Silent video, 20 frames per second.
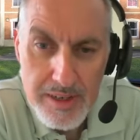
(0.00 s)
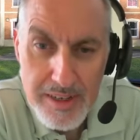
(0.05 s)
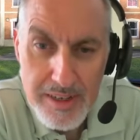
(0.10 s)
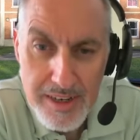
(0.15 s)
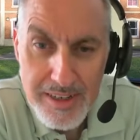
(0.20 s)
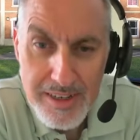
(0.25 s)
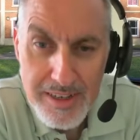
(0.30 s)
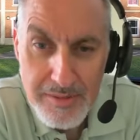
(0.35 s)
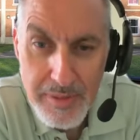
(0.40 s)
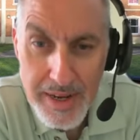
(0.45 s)

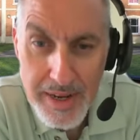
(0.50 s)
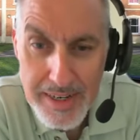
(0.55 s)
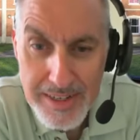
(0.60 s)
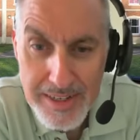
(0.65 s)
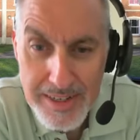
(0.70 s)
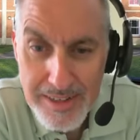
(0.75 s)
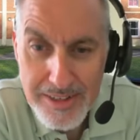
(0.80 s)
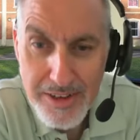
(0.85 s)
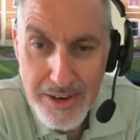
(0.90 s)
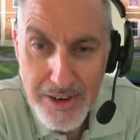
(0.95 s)
it's back
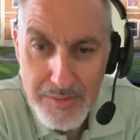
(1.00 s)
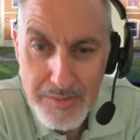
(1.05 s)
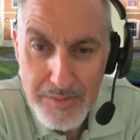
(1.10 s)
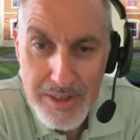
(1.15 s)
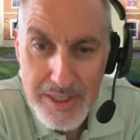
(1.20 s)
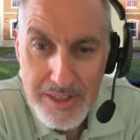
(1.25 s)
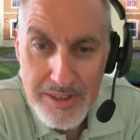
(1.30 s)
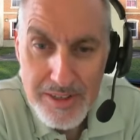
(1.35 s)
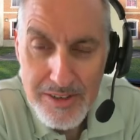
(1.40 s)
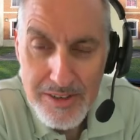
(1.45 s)
to the time
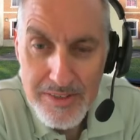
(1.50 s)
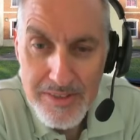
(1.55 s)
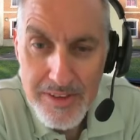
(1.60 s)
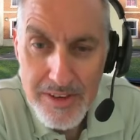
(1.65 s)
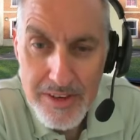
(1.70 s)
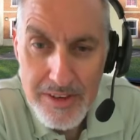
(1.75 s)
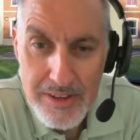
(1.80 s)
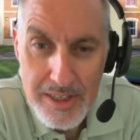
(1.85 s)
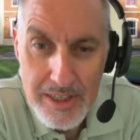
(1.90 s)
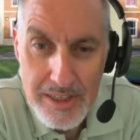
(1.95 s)
issues. I've
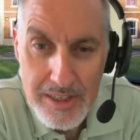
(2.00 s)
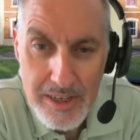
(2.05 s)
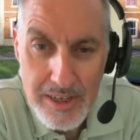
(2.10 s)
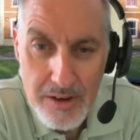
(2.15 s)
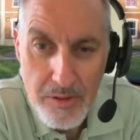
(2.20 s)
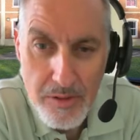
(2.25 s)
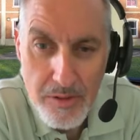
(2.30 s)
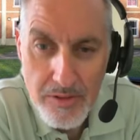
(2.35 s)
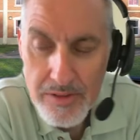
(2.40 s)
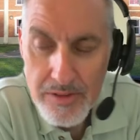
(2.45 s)
heard this
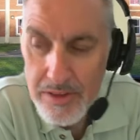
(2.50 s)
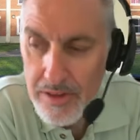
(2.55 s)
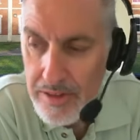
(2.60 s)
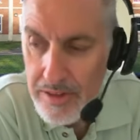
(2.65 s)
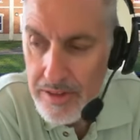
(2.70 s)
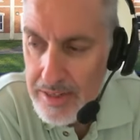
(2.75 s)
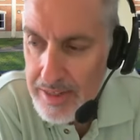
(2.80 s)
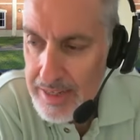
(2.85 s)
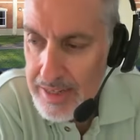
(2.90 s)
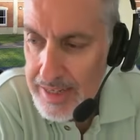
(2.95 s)
so often.
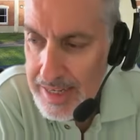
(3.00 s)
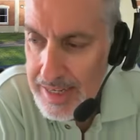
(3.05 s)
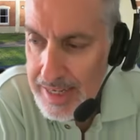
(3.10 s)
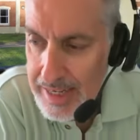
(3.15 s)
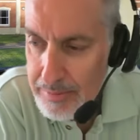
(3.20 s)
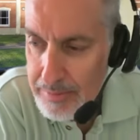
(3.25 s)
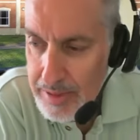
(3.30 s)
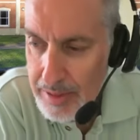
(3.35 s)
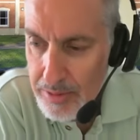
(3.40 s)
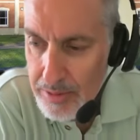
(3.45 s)

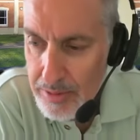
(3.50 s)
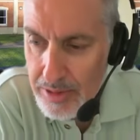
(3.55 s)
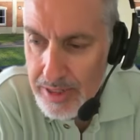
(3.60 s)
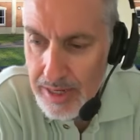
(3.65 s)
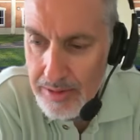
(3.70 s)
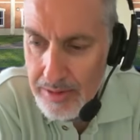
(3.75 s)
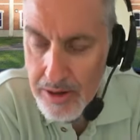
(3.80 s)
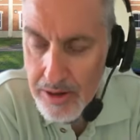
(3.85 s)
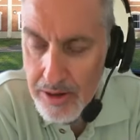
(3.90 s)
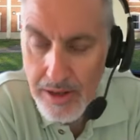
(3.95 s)
People
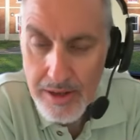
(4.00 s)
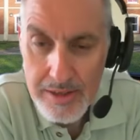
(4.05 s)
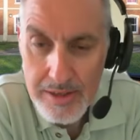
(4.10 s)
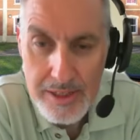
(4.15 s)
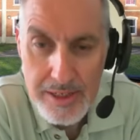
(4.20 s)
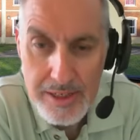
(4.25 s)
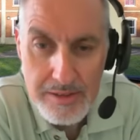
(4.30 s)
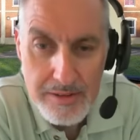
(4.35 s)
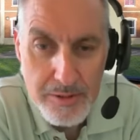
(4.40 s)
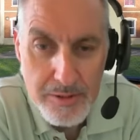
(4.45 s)
say, well,
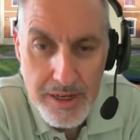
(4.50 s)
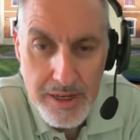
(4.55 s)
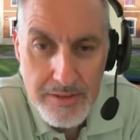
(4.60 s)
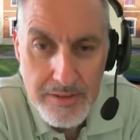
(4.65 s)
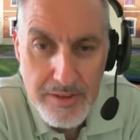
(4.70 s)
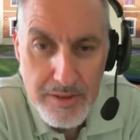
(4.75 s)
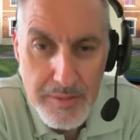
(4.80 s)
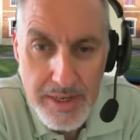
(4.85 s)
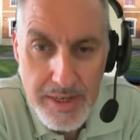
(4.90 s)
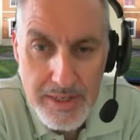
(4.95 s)
it's
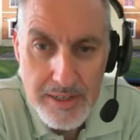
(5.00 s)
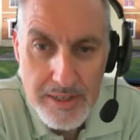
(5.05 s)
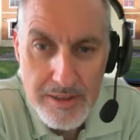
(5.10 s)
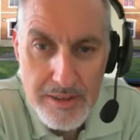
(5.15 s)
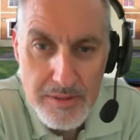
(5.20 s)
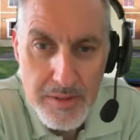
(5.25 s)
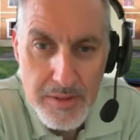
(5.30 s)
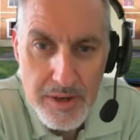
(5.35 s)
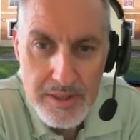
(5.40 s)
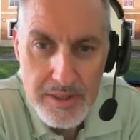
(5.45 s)
quicker for me to do
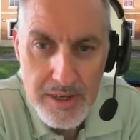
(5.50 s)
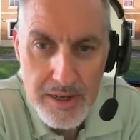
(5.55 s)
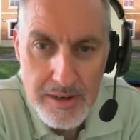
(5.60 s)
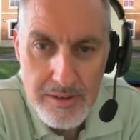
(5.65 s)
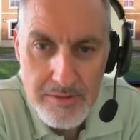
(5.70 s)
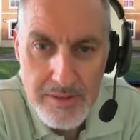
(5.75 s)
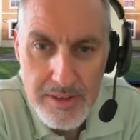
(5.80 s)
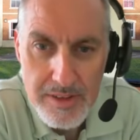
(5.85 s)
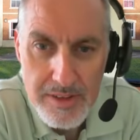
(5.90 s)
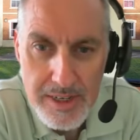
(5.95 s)
it
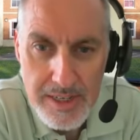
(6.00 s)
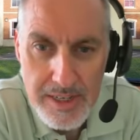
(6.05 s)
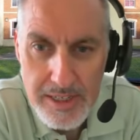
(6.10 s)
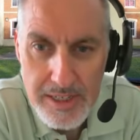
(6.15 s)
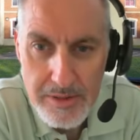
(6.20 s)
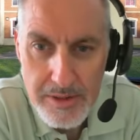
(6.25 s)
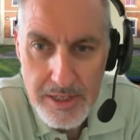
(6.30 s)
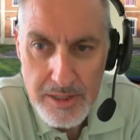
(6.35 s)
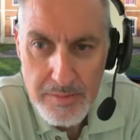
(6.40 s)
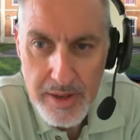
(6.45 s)
myself than it is
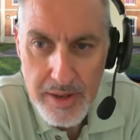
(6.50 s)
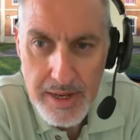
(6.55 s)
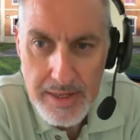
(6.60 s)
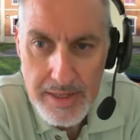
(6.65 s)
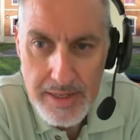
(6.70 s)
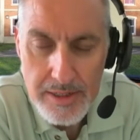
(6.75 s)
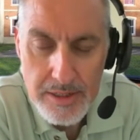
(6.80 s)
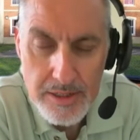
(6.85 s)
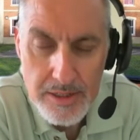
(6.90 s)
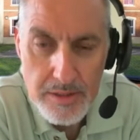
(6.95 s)
to
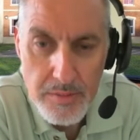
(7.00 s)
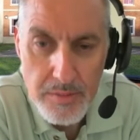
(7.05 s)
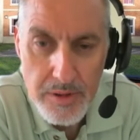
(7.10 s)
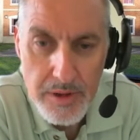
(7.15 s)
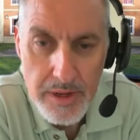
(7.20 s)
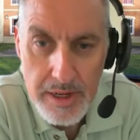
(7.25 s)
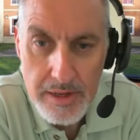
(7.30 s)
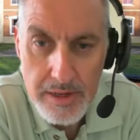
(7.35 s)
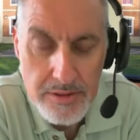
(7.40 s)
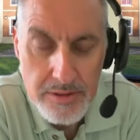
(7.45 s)
explain it to
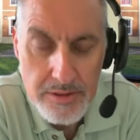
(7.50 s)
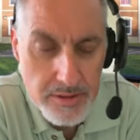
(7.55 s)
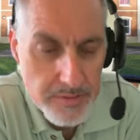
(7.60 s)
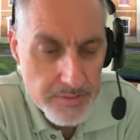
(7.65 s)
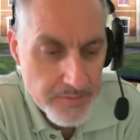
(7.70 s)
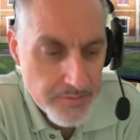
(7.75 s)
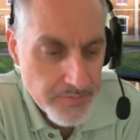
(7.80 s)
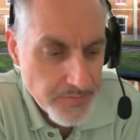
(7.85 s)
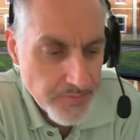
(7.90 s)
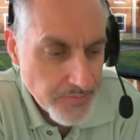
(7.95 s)
somebody else.
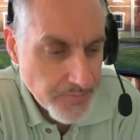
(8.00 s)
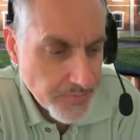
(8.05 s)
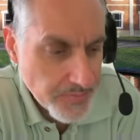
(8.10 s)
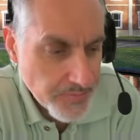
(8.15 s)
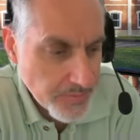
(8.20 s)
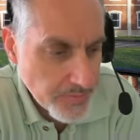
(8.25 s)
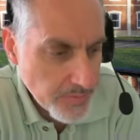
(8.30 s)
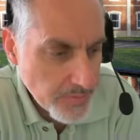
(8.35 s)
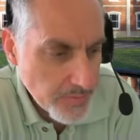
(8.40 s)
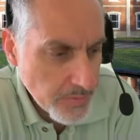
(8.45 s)

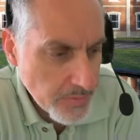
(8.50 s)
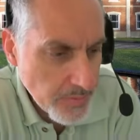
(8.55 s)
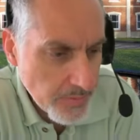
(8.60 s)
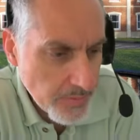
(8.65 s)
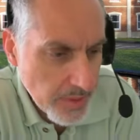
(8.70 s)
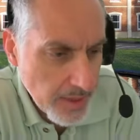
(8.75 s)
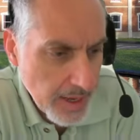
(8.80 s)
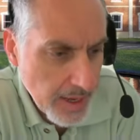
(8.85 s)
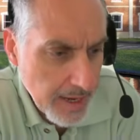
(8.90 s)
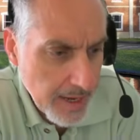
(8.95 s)

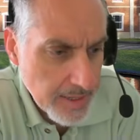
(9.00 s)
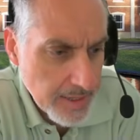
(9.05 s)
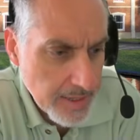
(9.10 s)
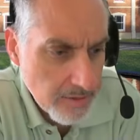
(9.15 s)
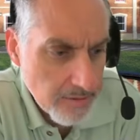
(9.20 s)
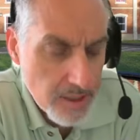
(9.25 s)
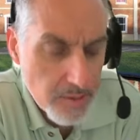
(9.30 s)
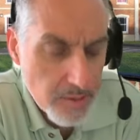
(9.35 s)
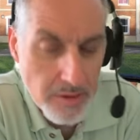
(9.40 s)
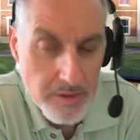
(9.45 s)
And
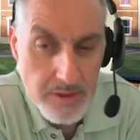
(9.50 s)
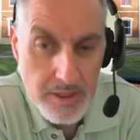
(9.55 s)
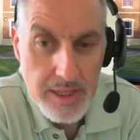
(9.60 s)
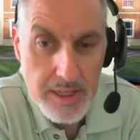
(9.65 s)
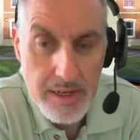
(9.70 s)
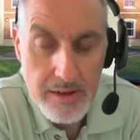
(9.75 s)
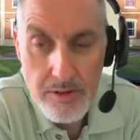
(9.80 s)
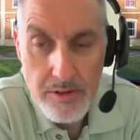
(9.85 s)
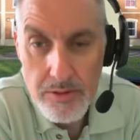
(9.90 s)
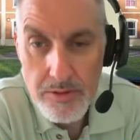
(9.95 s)
the response to
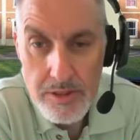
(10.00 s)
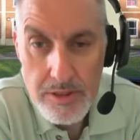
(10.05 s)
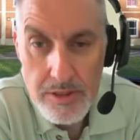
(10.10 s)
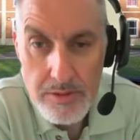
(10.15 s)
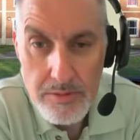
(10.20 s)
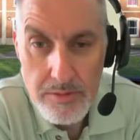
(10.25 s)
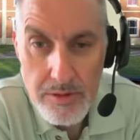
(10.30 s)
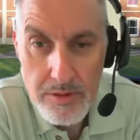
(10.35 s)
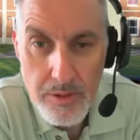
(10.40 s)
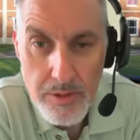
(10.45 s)
that, of course,
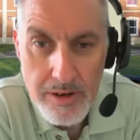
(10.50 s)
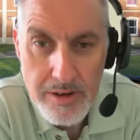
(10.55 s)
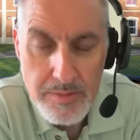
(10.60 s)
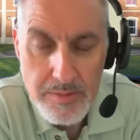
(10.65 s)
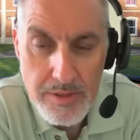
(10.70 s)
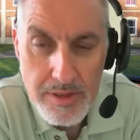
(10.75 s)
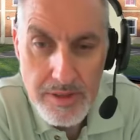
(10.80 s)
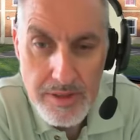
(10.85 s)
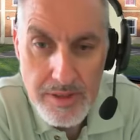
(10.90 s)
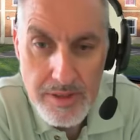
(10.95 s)
is well,
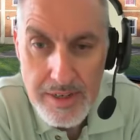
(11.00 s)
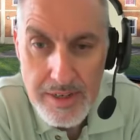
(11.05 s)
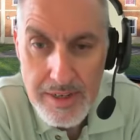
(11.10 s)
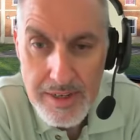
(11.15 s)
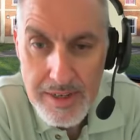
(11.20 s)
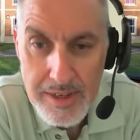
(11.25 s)
welcome to the